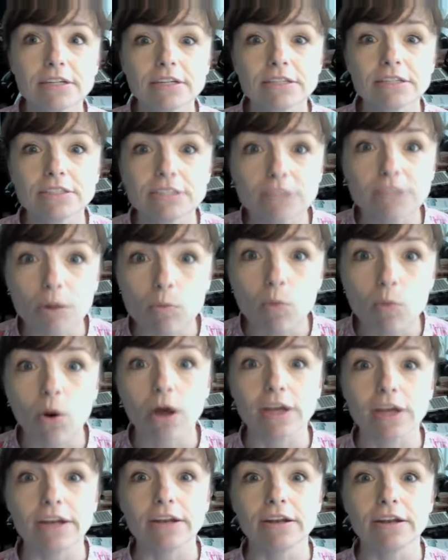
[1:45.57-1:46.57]

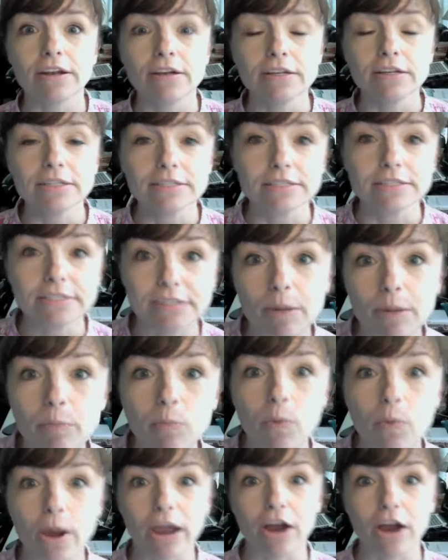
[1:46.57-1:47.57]
someone
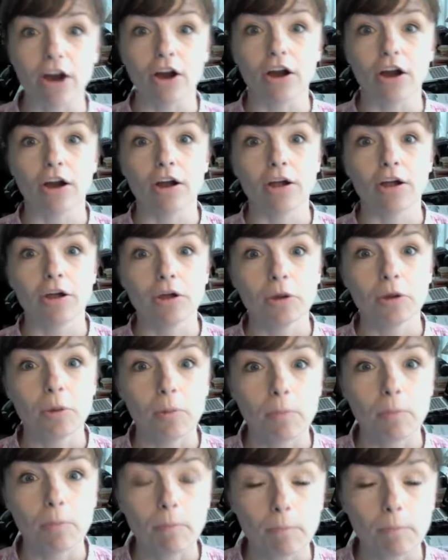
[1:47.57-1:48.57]
somewhere
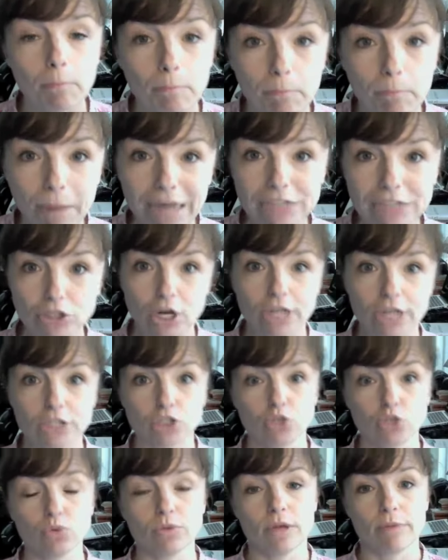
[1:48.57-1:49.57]
might try to
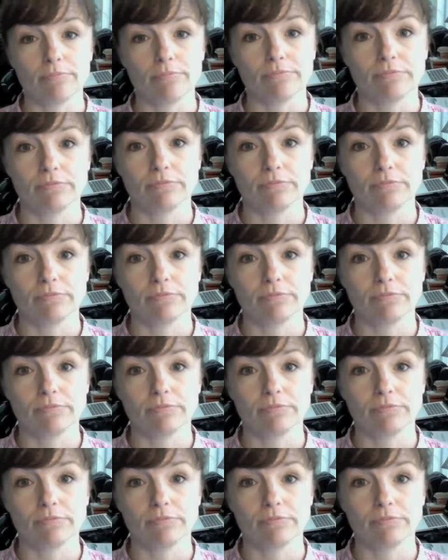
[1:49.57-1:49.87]
shoot them.